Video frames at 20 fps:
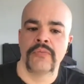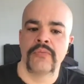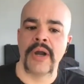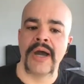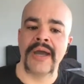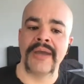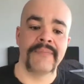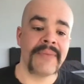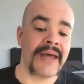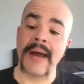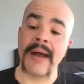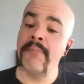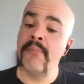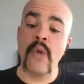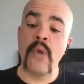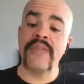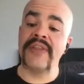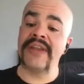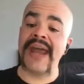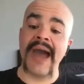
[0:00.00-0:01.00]
Right. And I'm
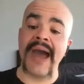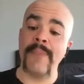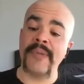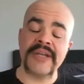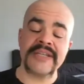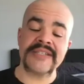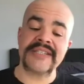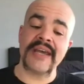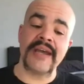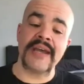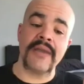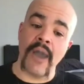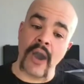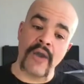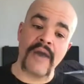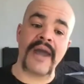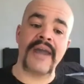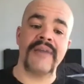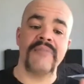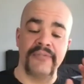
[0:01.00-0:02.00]
more than happy to say, all
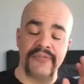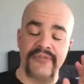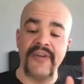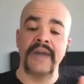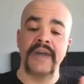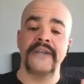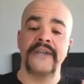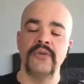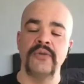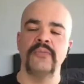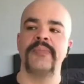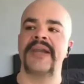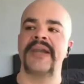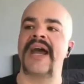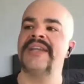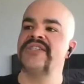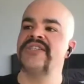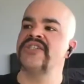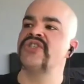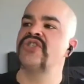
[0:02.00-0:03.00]
right, fuck you. But I
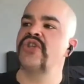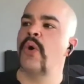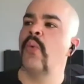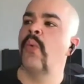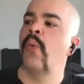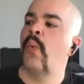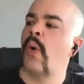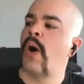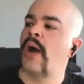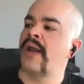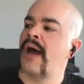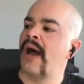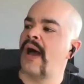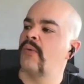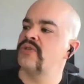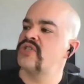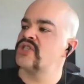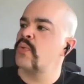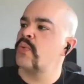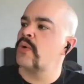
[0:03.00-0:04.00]
just don't want to, I
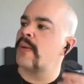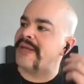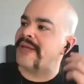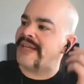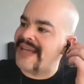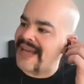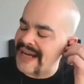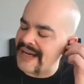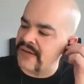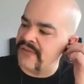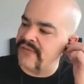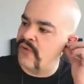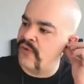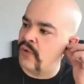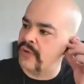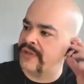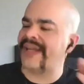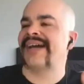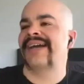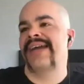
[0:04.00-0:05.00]
just want to be
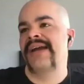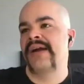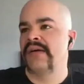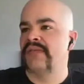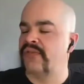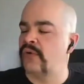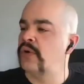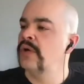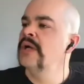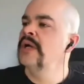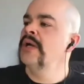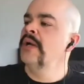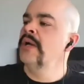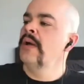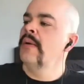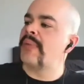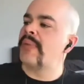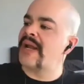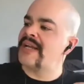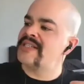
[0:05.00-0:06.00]
careful, not careful,
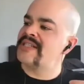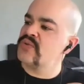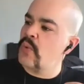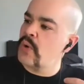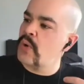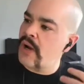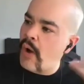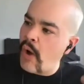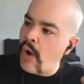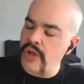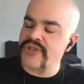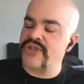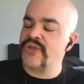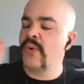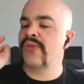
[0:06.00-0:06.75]
but I just want to also